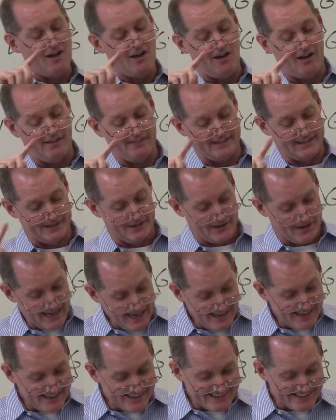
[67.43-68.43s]
On the other
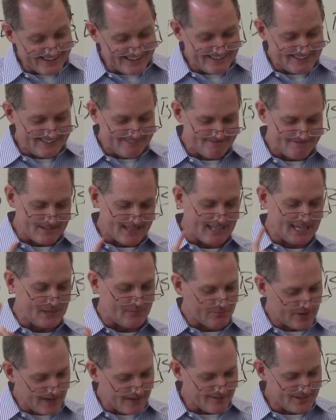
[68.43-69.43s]
hand, any
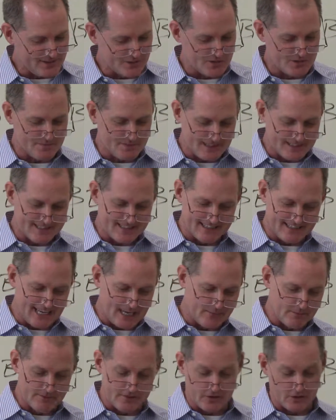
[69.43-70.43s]
prophet who speaks in the
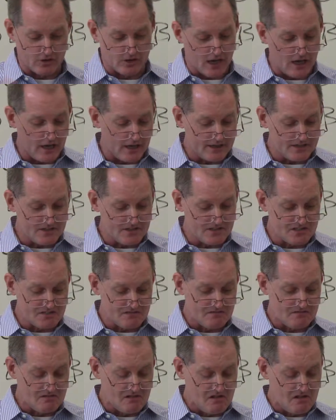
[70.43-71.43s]
name of other gods,
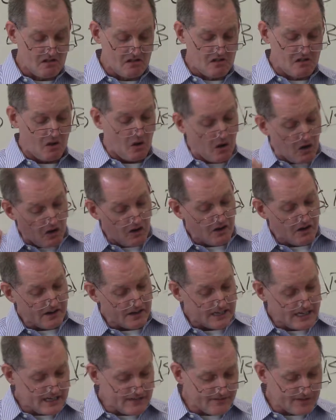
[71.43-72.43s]
or
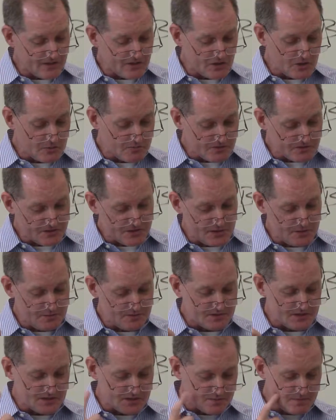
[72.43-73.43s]
even who
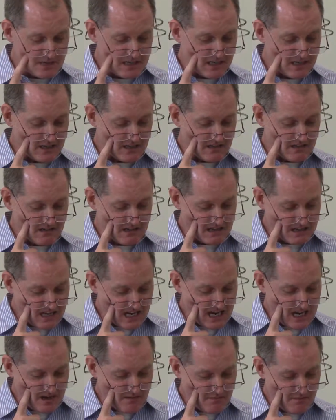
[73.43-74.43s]
presumes to speak
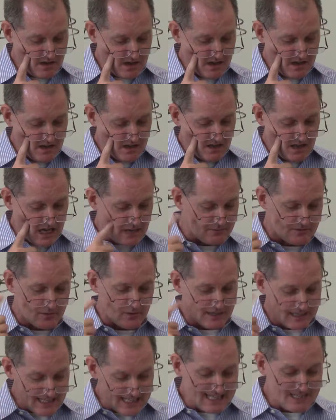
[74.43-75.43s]

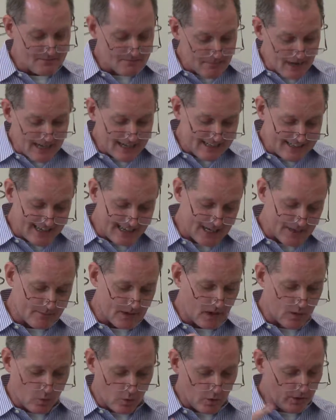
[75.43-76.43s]
in my name,
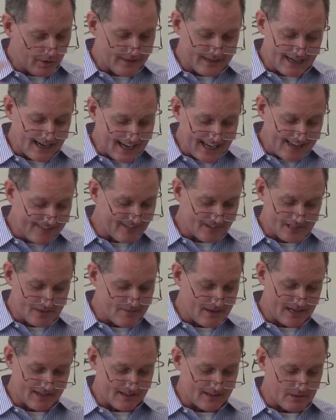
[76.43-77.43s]
a word that I haven't
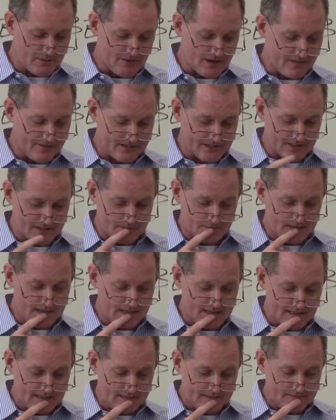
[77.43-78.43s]
commanded the prophet to
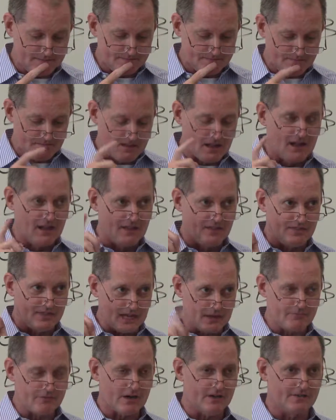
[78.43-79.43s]
speak,
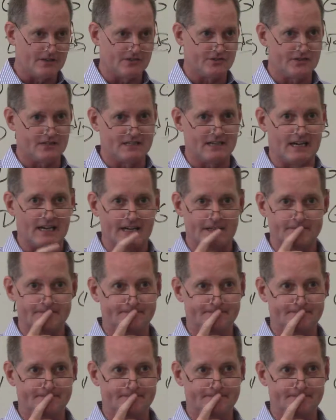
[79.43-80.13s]
that prophet should die.